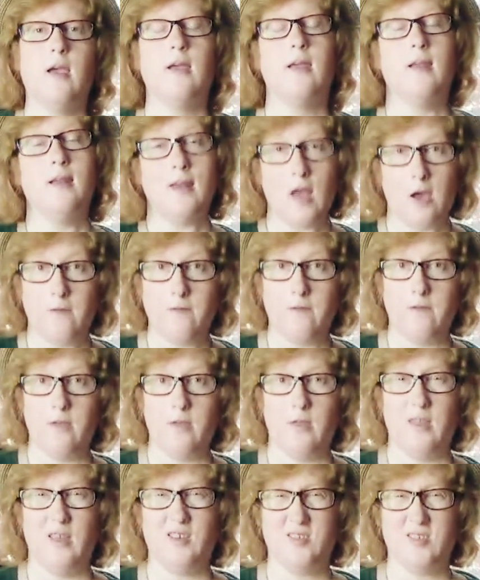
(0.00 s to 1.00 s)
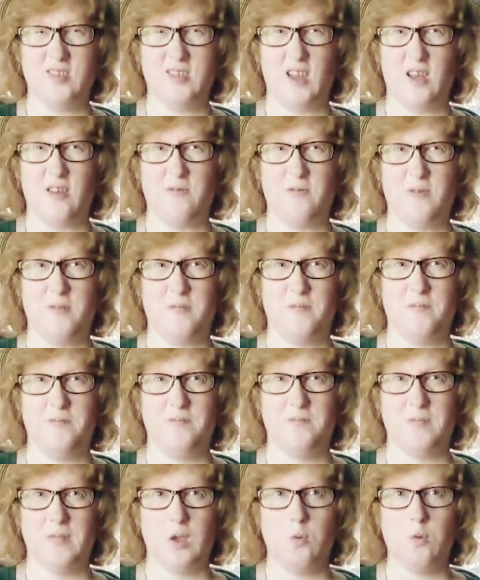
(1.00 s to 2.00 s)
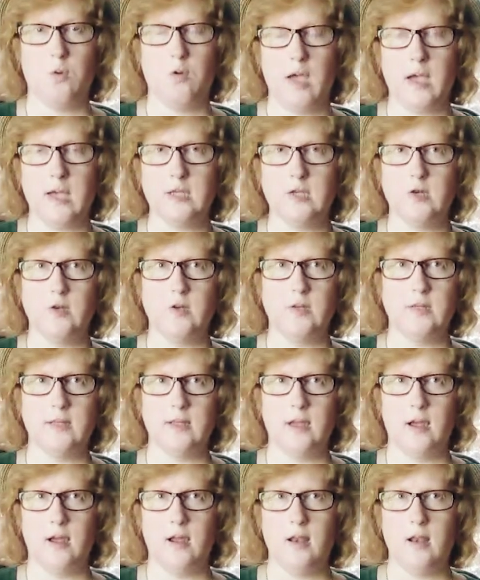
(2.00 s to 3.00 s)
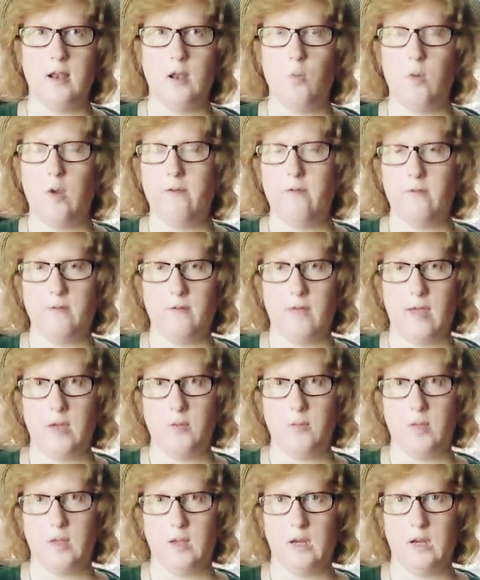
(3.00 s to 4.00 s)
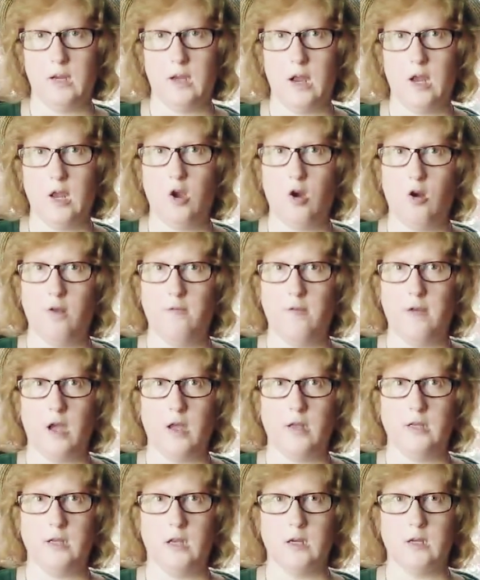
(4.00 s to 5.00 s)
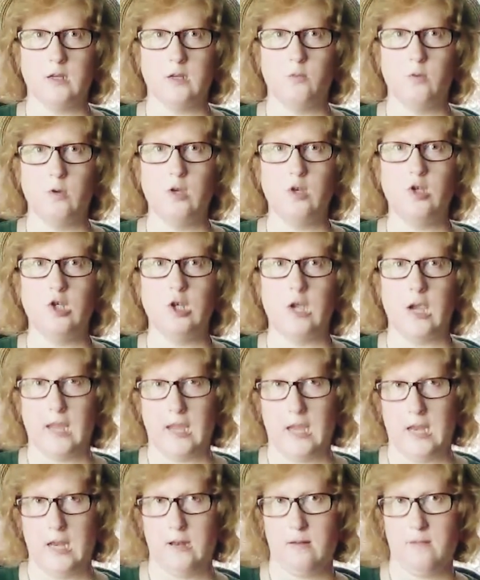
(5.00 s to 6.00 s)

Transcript: Now for the legal stuff. We will ask you to sign a waiver of liability and a code of conduct when you check in.